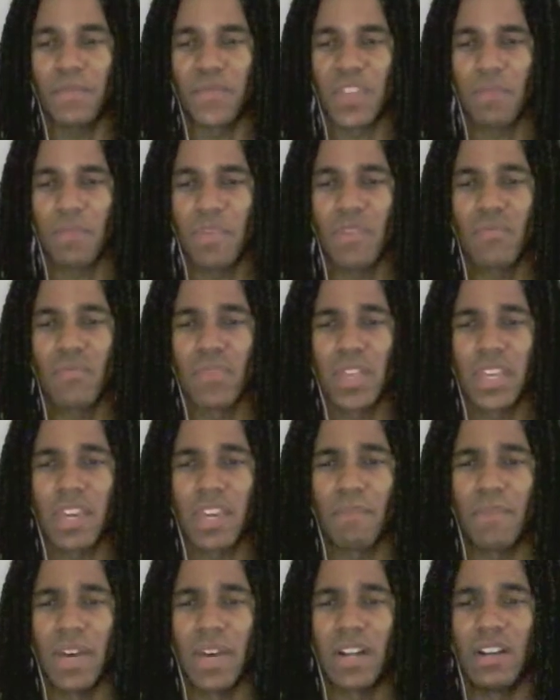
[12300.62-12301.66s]
To be really
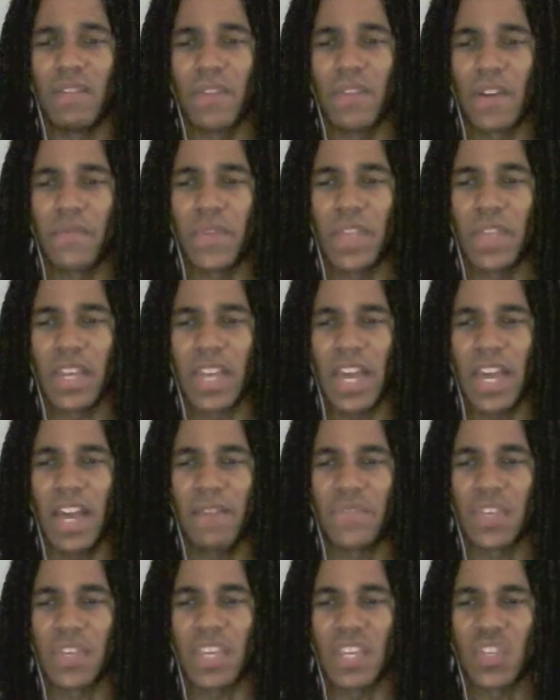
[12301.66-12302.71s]
competitive, I feel like I
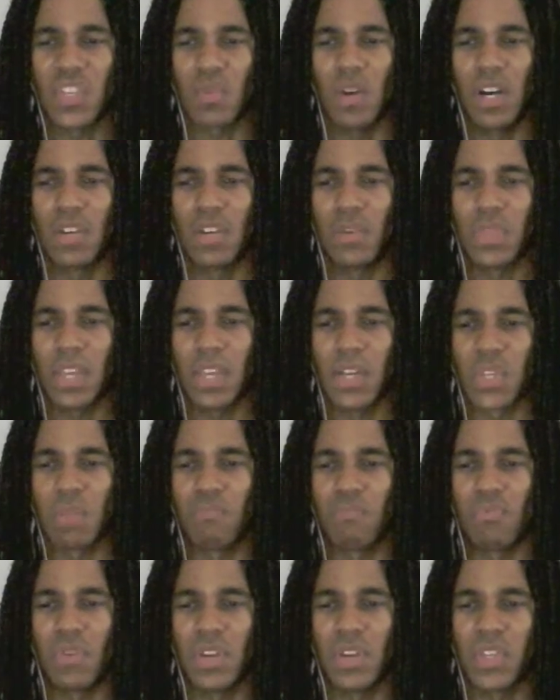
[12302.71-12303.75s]
have to get to 100,000
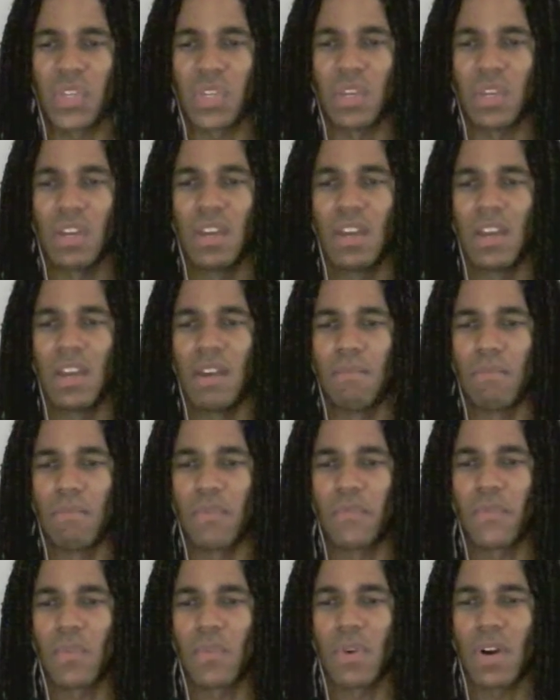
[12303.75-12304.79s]
points
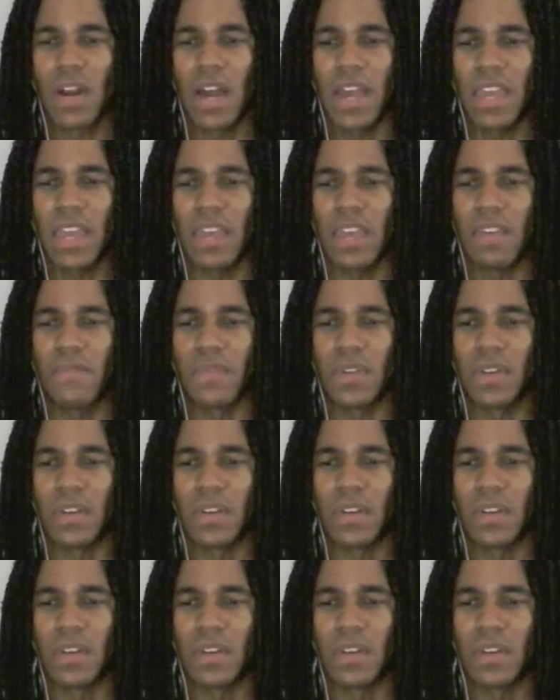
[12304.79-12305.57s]
before I even...